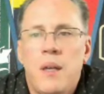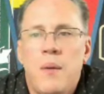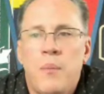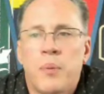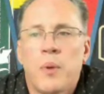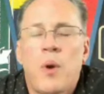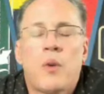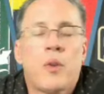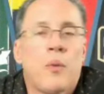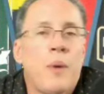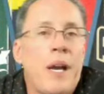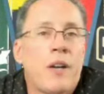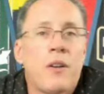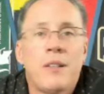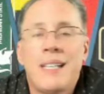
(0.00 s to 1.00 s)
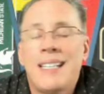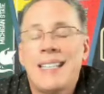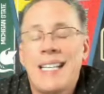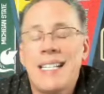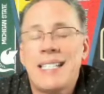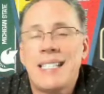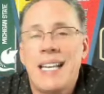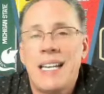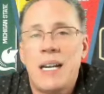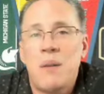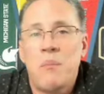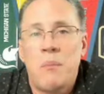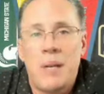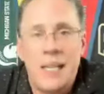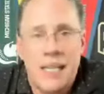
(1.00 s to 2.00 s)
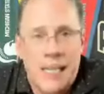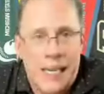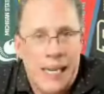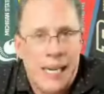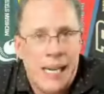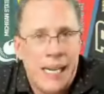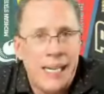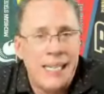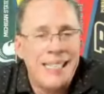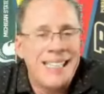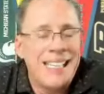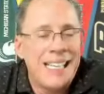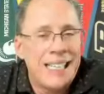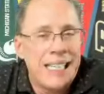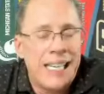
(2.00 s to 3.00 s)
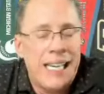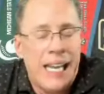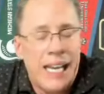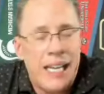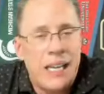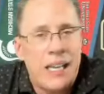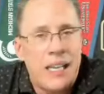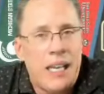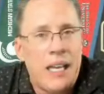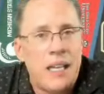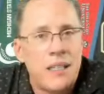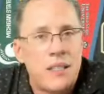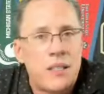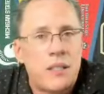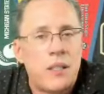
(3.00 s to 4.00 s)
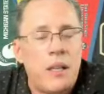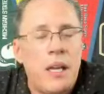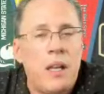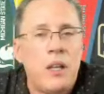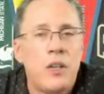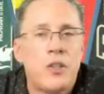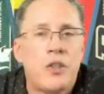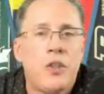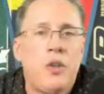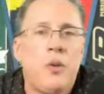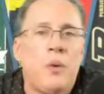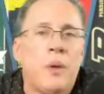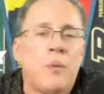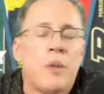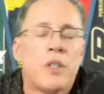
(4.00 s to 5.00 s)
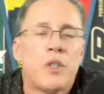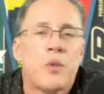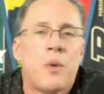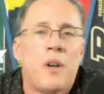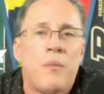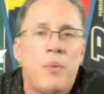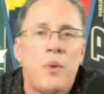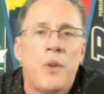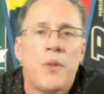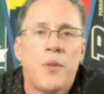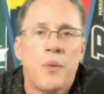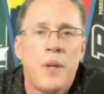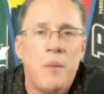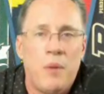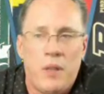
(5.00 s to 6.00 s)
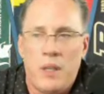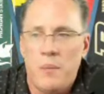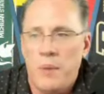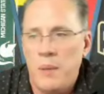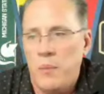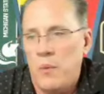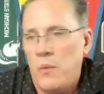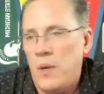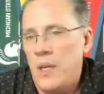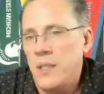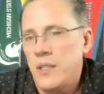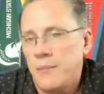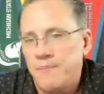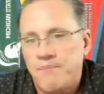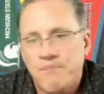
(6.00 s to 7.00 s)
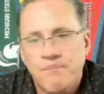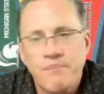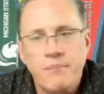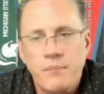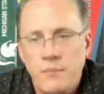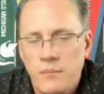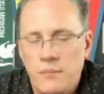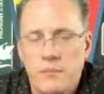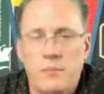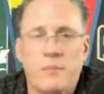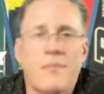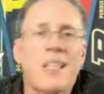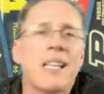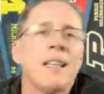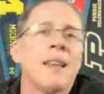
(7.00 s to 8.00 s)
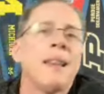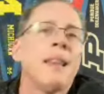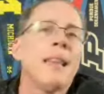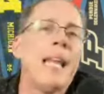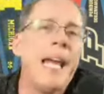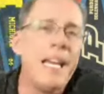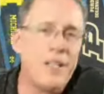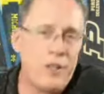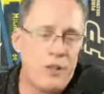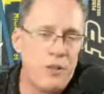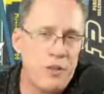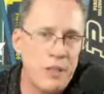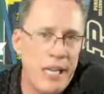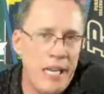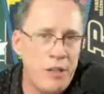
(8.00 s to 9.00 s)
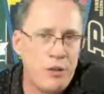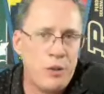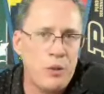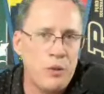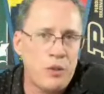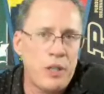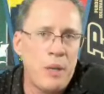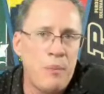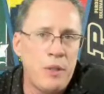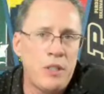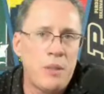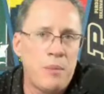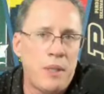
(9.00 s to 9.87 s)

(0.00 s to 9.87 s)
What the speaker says: broke the record that they set on Monday night in the Elite Eight against LSU, in which 12.3 million people watched. Last year's national championship